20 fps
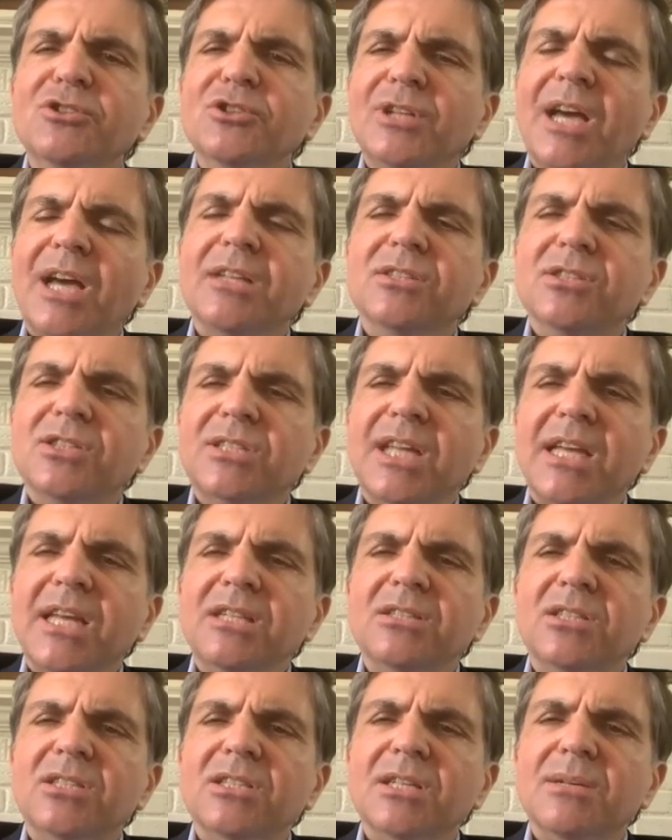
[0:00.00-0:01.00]
United
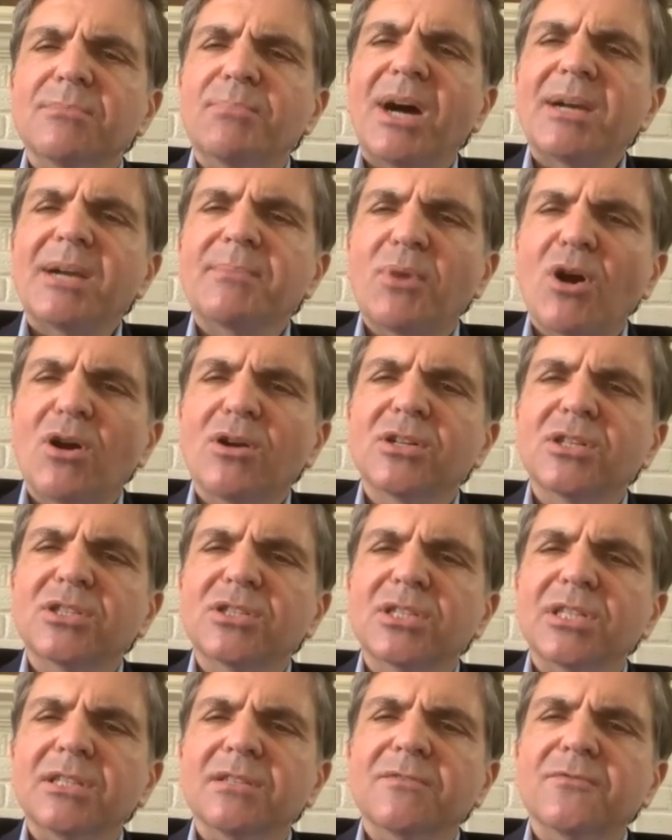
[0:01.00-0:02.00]
States,
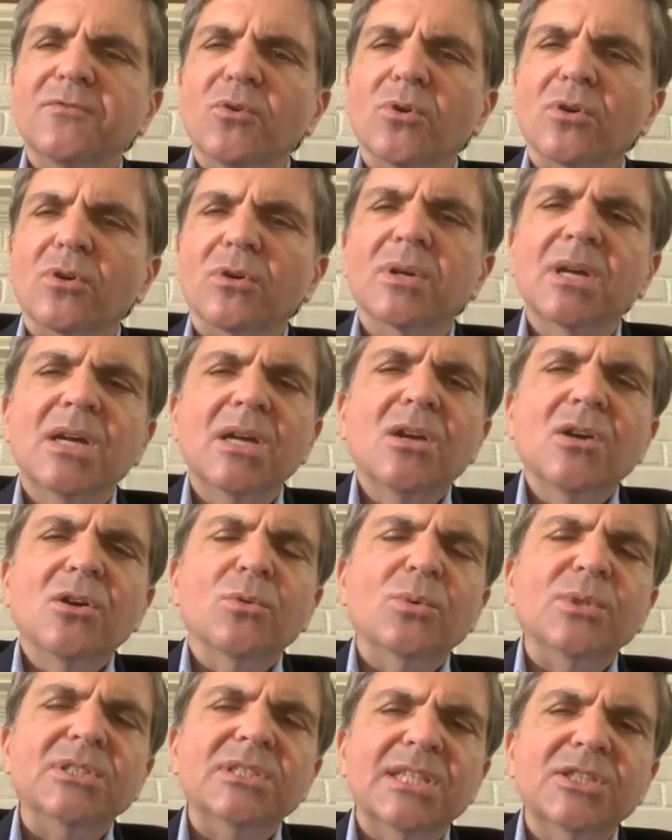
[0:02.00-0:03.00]
bipartisan, for
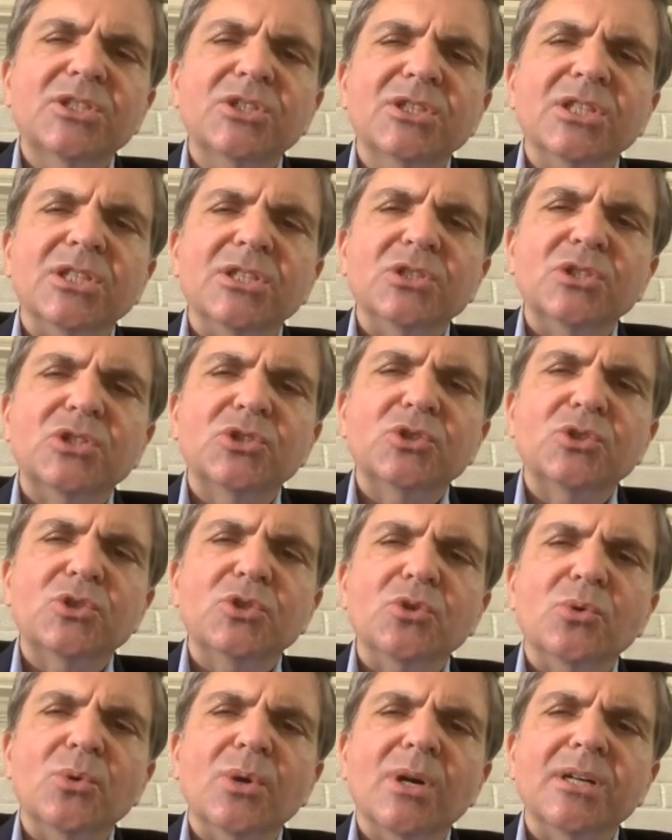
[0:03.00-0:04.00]
resistance
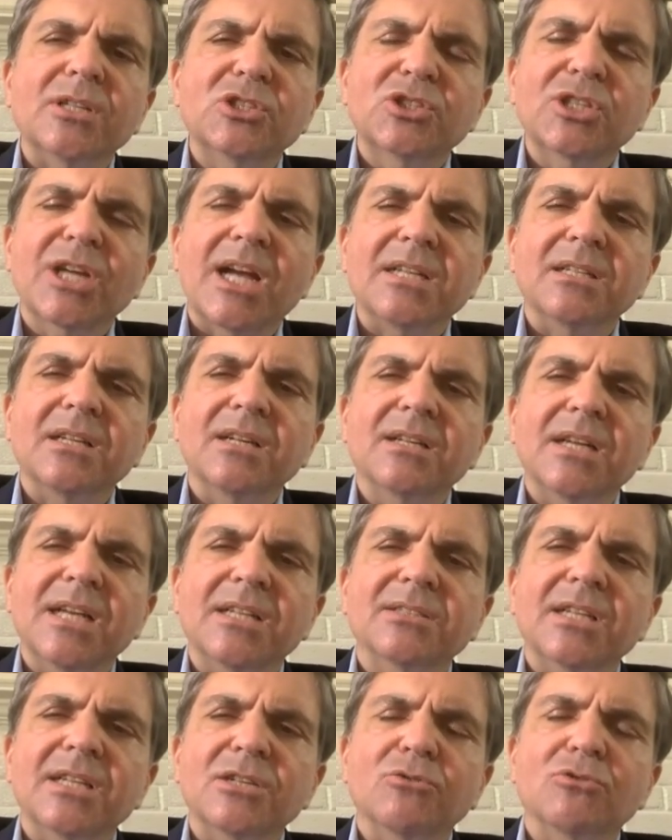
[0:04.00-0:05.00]
to China
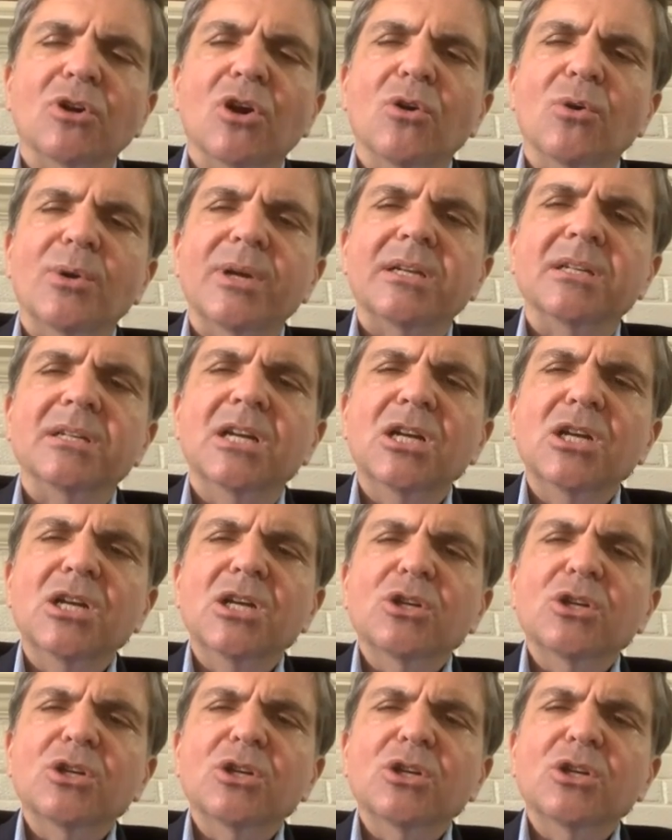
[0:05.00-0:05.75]
as a growing